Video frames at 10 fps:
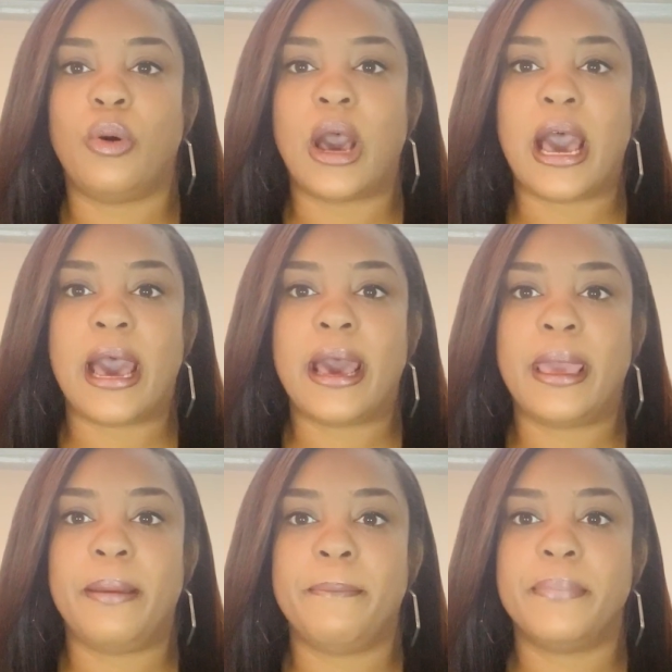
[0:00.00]

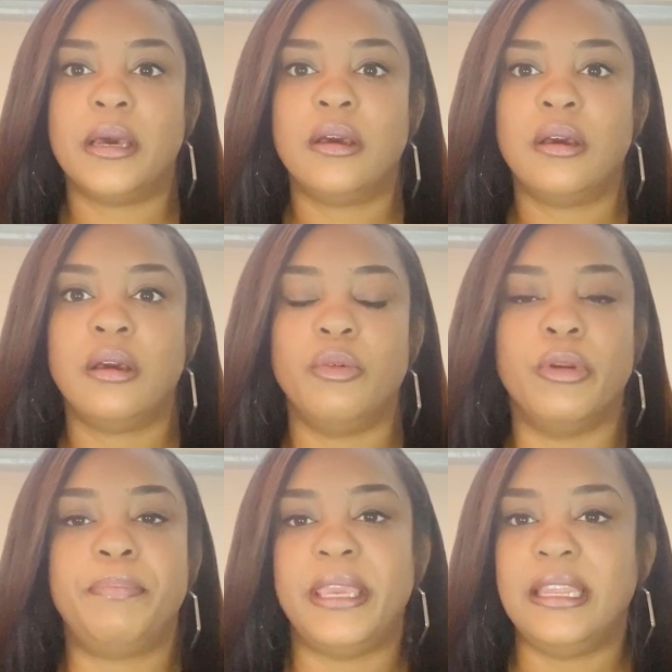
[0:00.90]
I'm
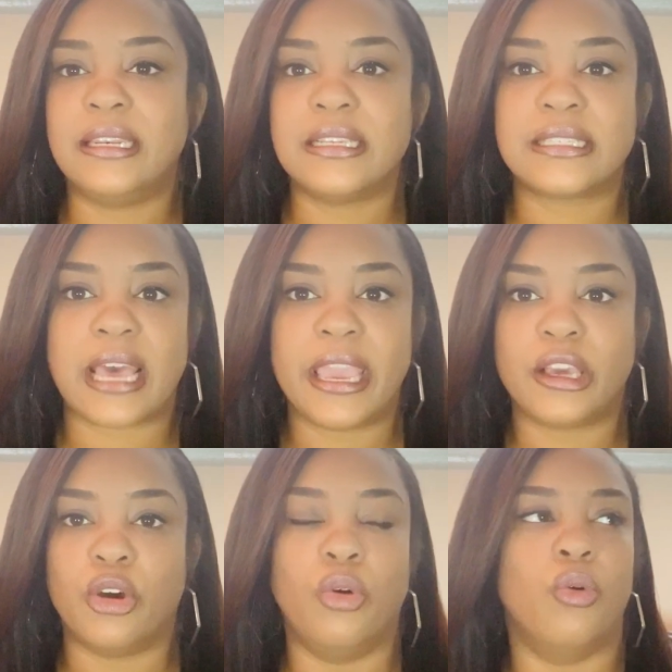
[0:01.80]
repeating the
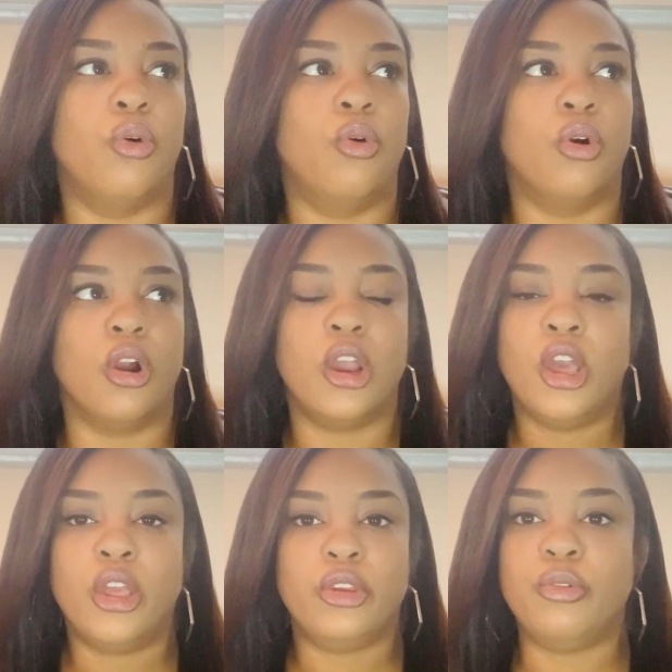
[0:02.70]
cycle, or
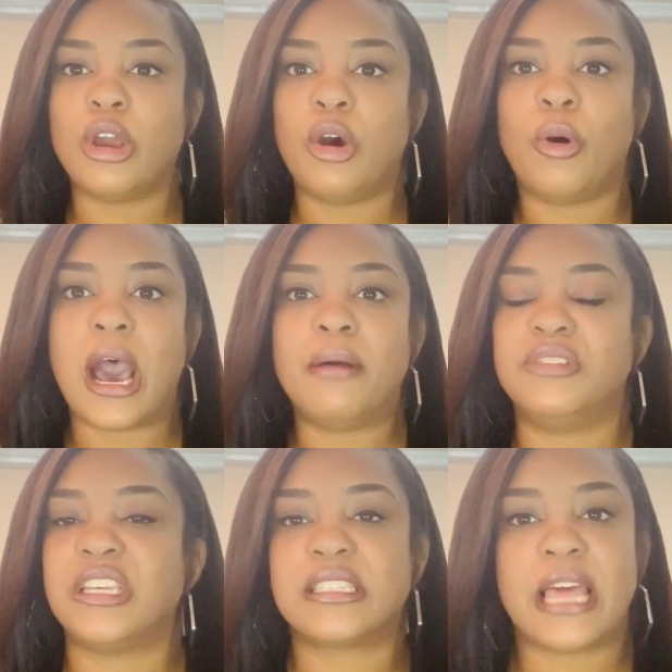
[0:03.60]

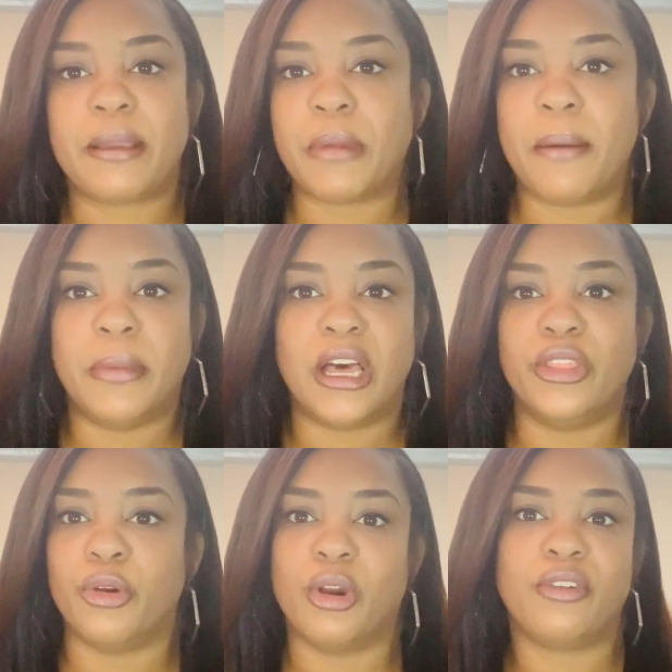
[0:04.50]
I'm just like my
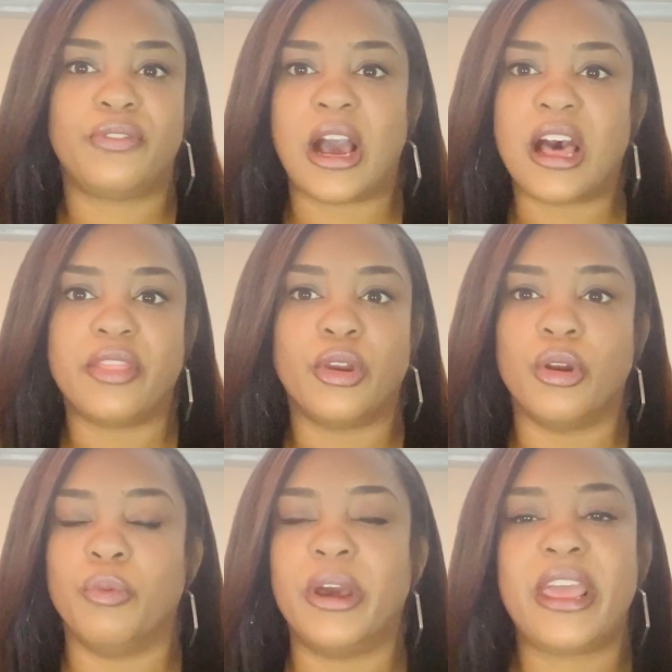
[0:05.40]
mother or
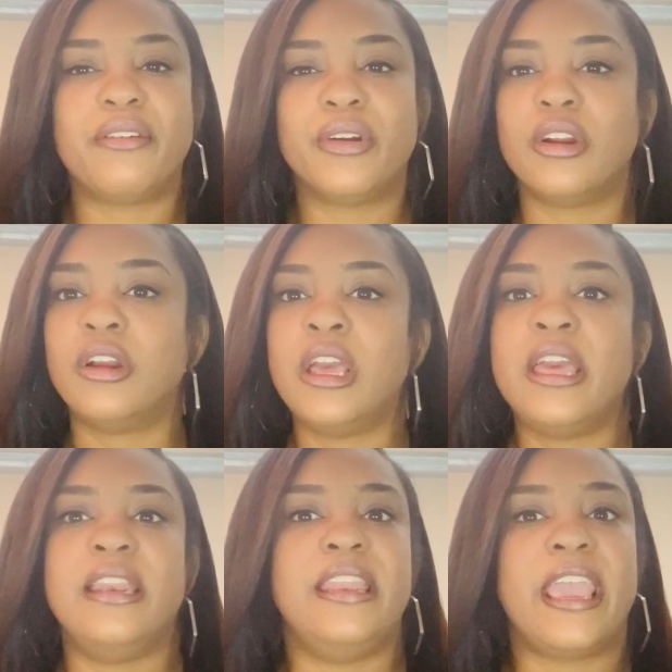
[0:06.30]
father, or whatever
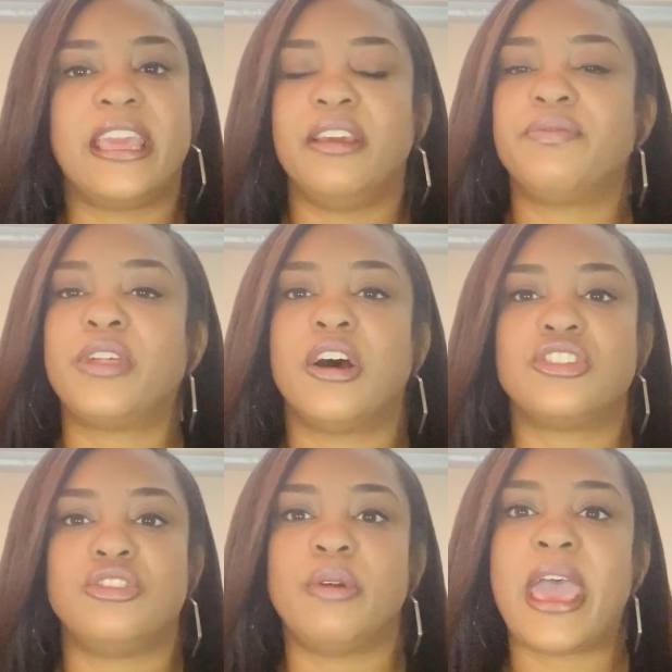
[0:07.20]
negative
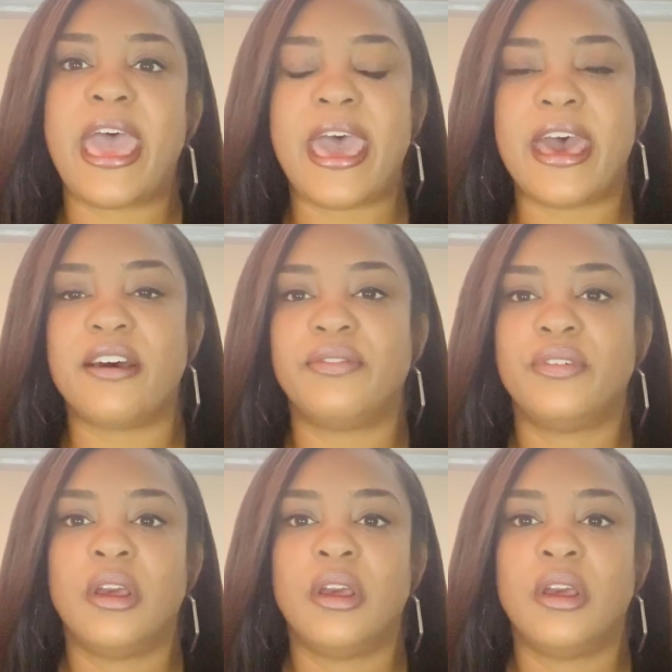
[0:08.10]
thoughts you have,